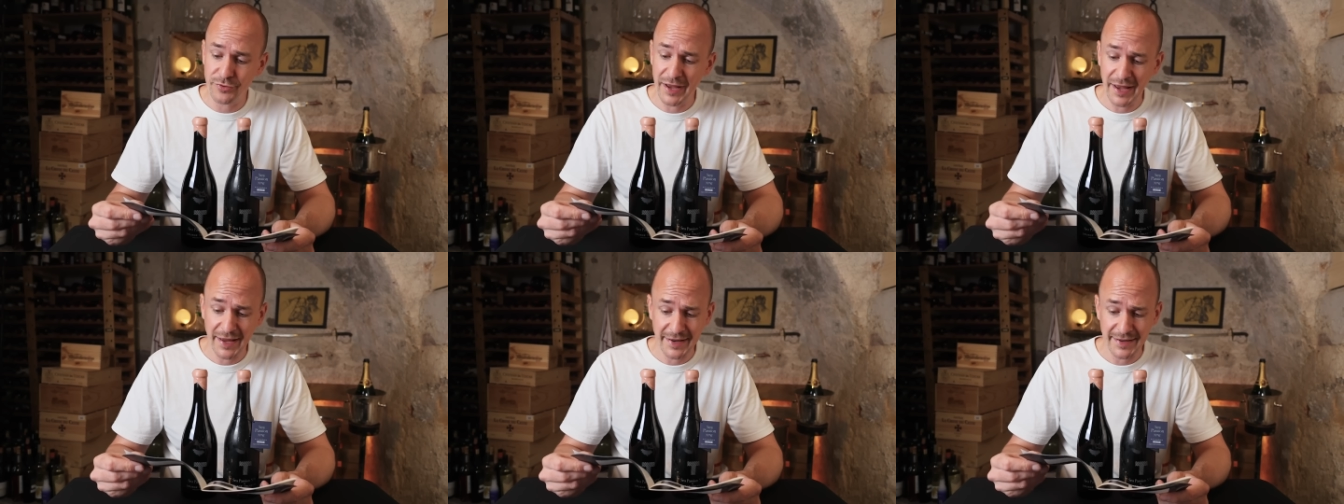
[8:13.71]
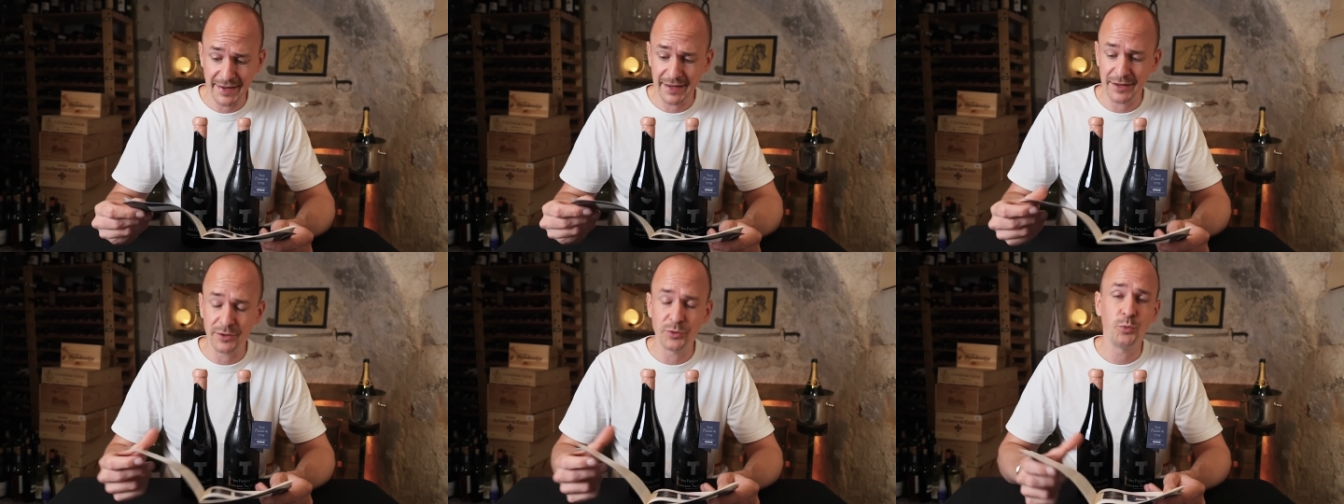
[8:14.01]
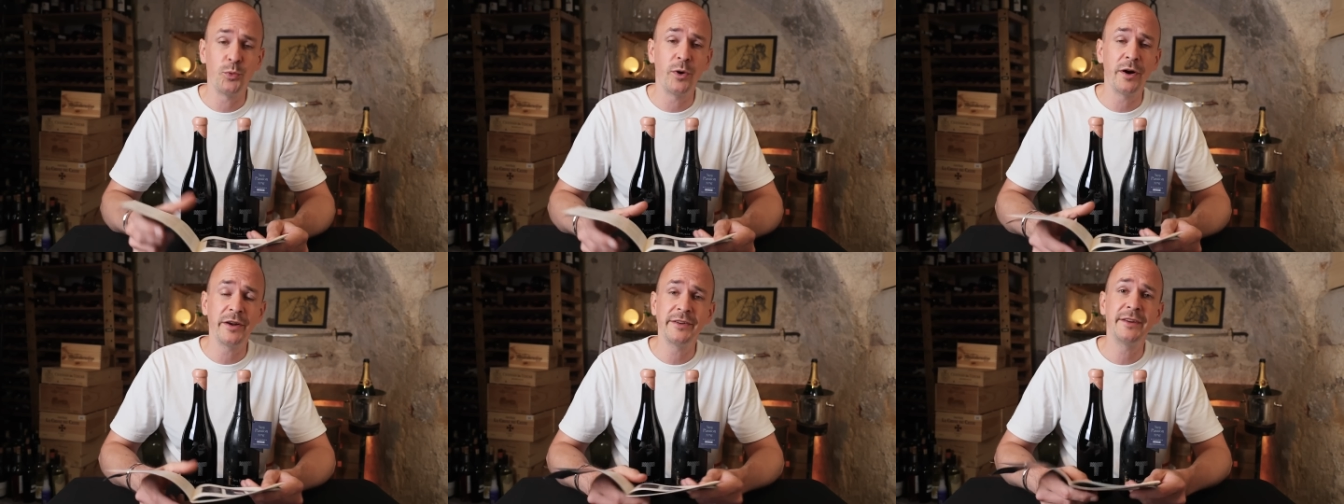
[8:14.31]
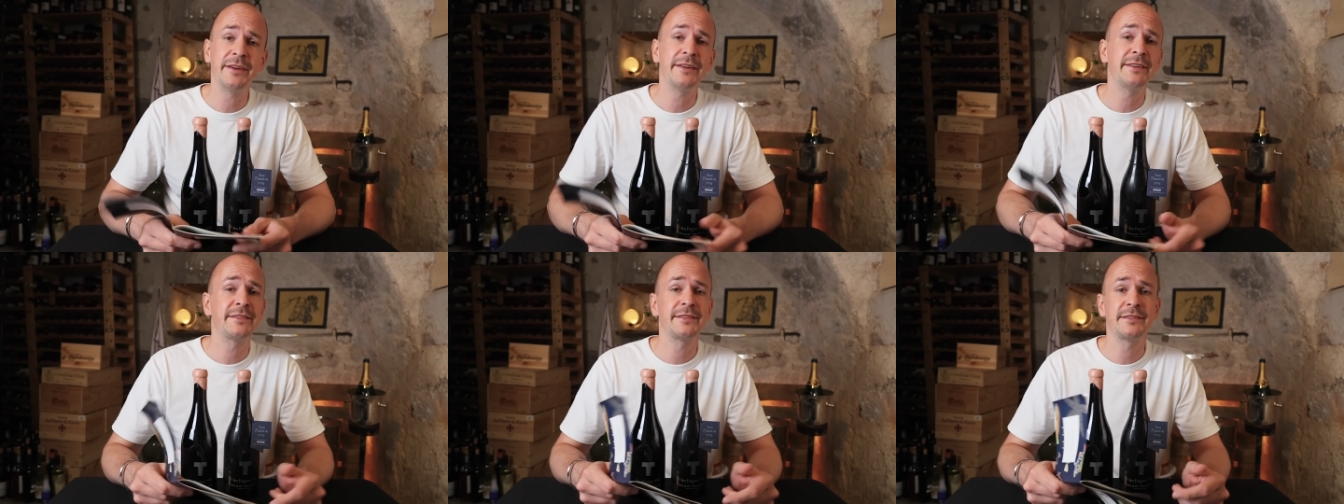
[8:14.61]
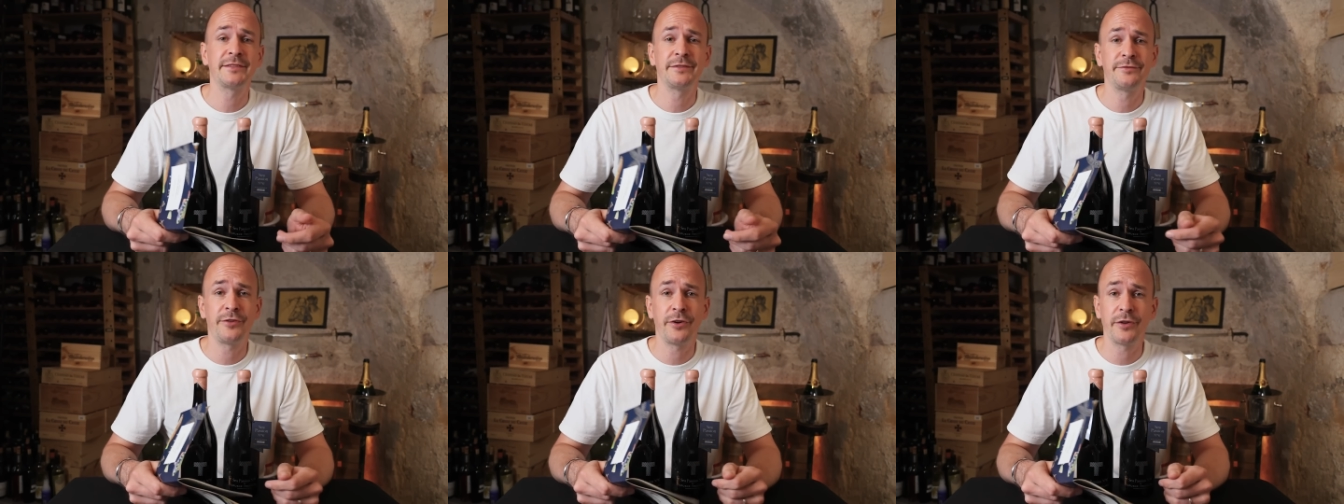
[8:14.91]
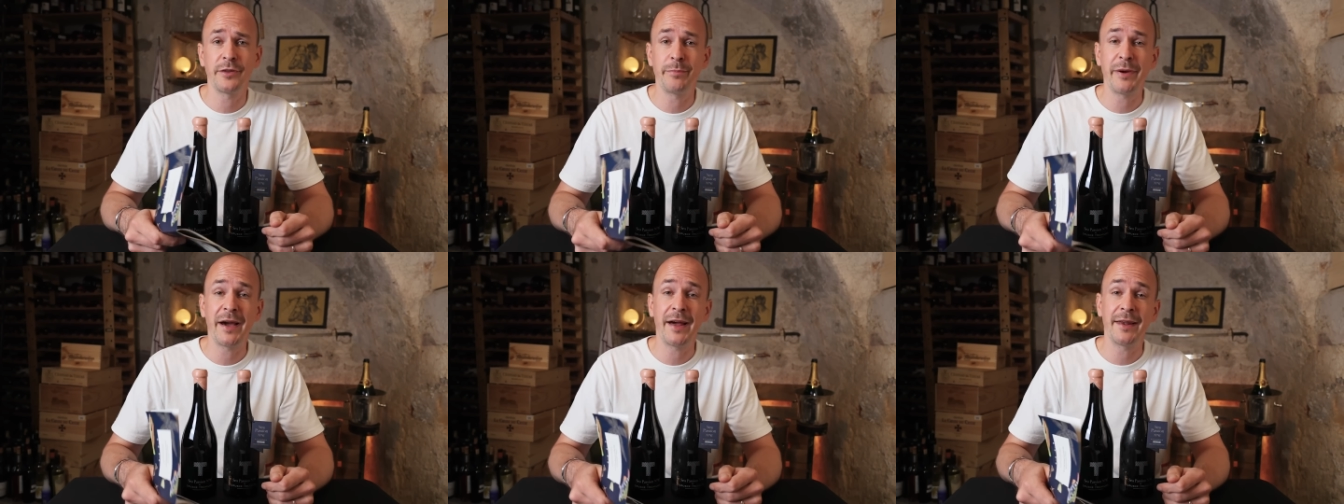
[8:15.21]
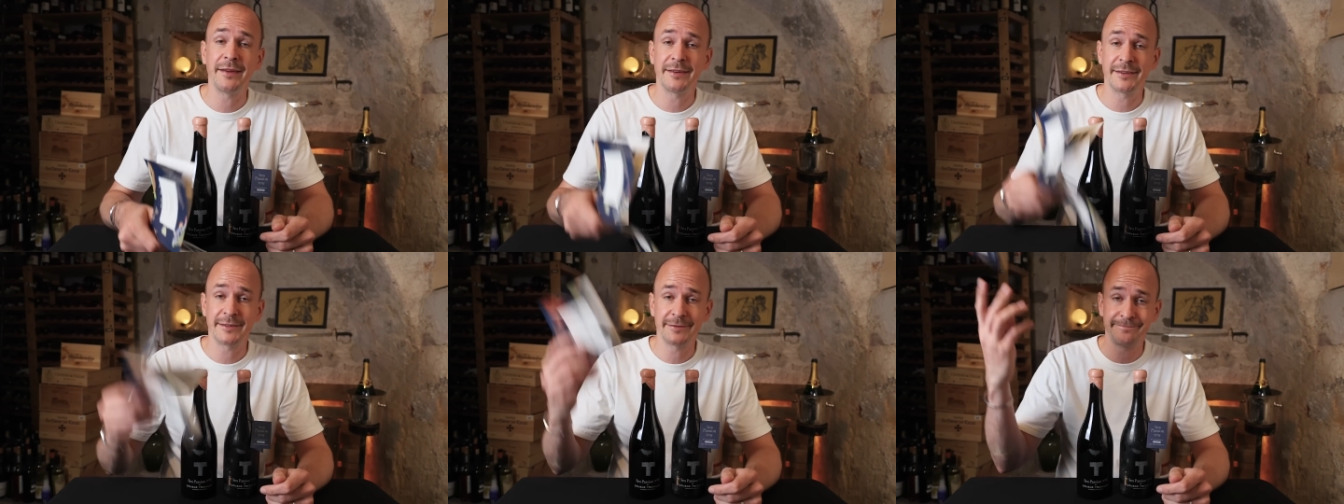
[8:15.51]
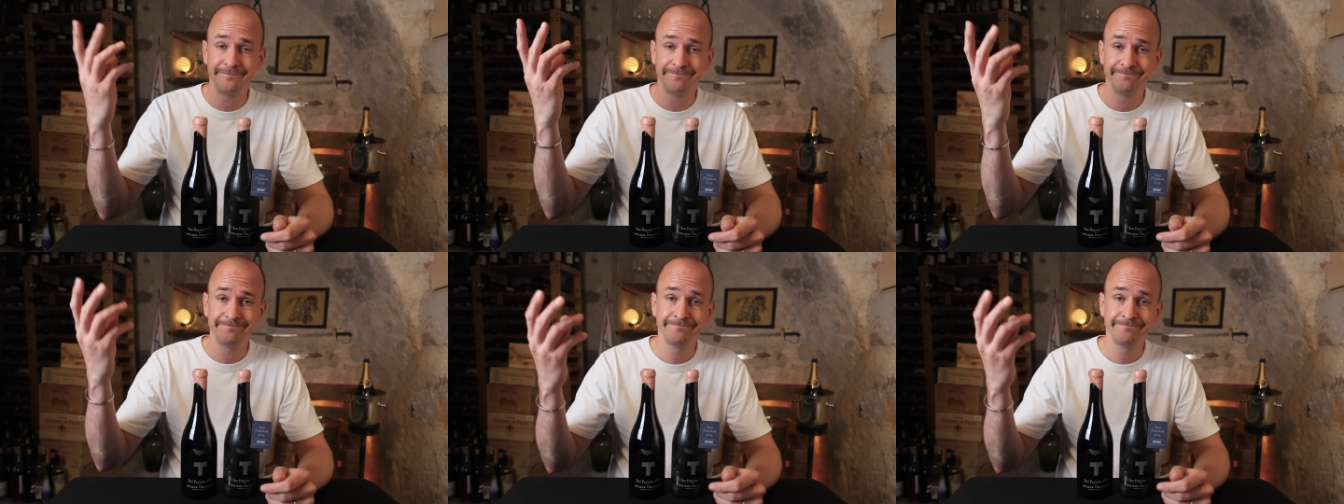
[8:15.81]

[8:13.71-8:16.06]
creating wonders for the palate.